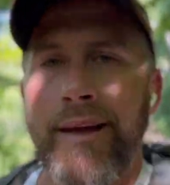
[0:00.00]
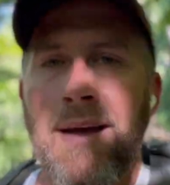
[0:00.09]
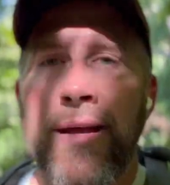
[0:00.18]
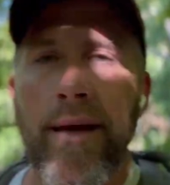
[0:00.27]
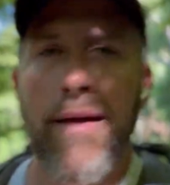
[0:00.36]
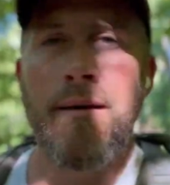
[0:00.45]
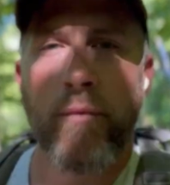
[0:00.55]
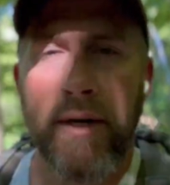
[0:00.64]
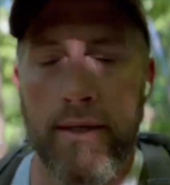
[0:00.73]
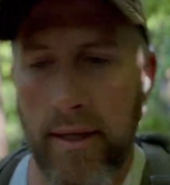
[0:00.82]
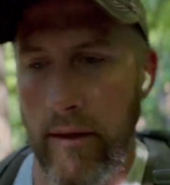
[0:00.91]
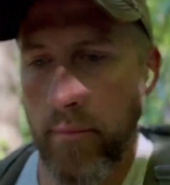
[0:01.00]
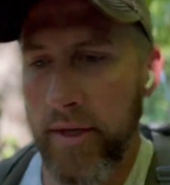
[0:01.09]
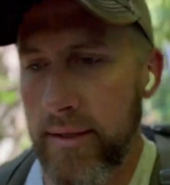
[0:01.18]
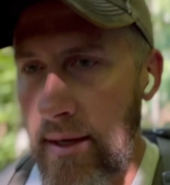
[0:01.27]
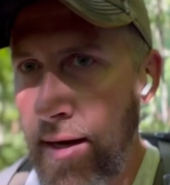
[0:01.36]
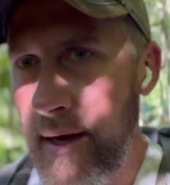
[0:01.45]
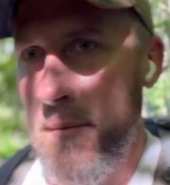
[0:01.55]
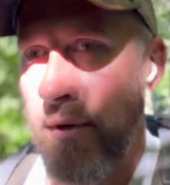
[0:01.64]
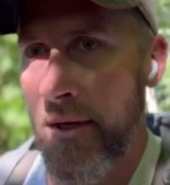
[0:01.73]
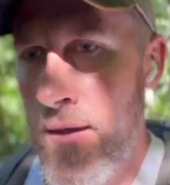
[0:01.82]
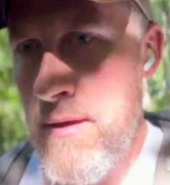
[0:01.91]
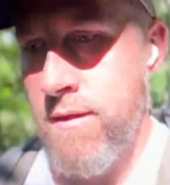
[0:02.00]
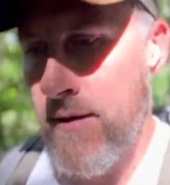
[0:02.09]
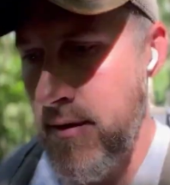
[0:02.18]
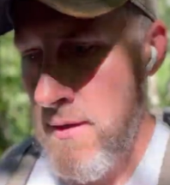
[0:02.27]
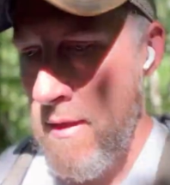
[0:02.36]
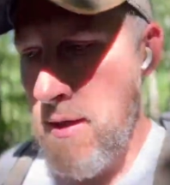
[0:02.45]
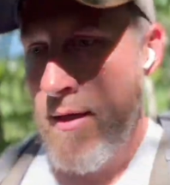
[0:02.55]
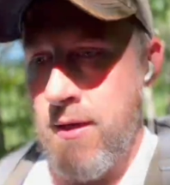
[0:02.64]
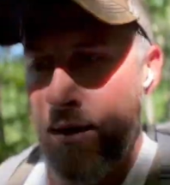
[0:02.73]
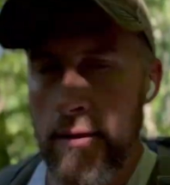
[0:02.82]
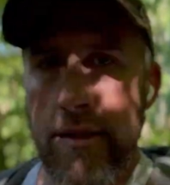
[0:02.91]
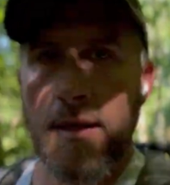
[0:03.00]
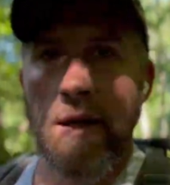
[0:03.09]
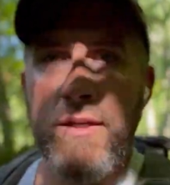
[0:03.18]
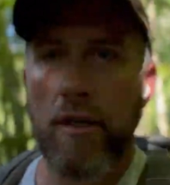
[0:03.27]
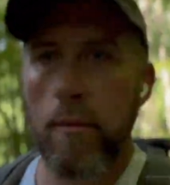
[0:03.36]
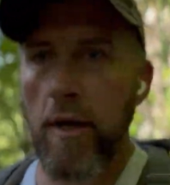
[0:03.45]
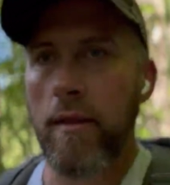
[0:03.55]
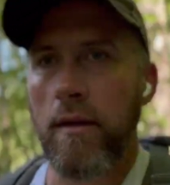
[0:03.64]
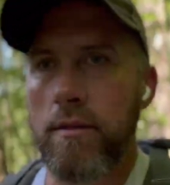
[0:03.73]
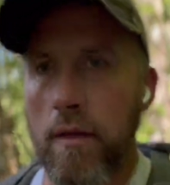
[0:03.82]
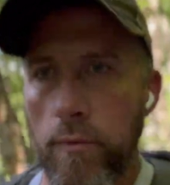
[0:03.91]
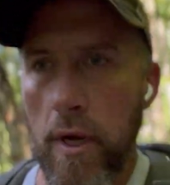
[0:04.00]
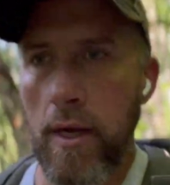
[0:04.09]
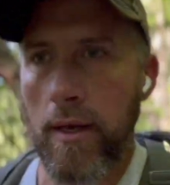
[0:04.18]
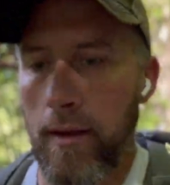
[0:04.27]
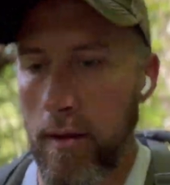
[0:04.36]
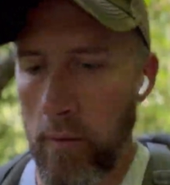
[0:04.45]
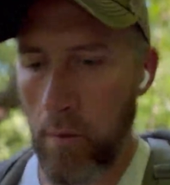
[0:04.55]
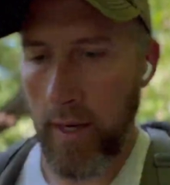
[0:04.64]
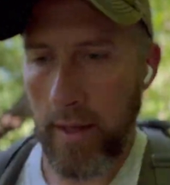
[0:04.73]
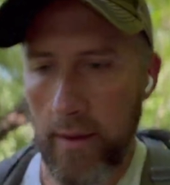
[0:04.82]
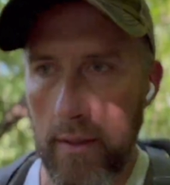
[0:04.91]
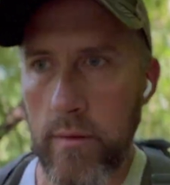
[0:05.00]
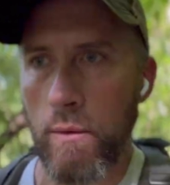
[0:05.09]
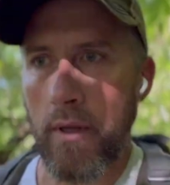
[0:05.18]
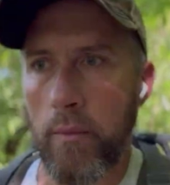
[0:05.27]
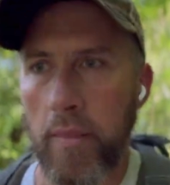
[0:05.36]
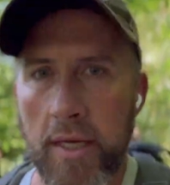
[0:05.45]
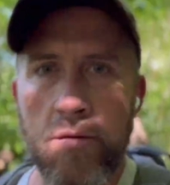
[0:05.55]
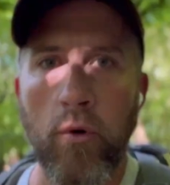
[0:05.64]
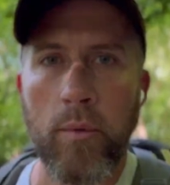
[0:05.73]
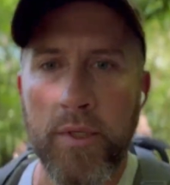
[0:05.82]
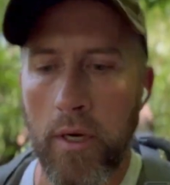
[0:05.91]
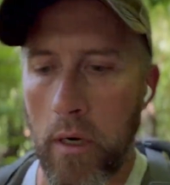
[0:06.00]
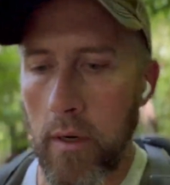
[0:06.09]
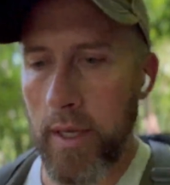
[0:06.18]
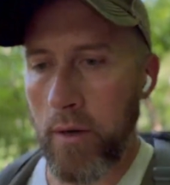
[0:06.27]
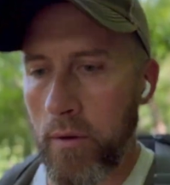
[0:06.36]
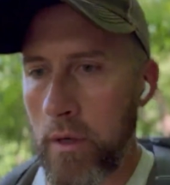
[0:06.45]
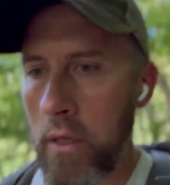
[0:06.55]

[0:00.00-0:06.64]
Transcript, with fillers: and want to take a little bit of time. Just kind of share my thoughts on rucking, why I think it's one of the best forms of cardio,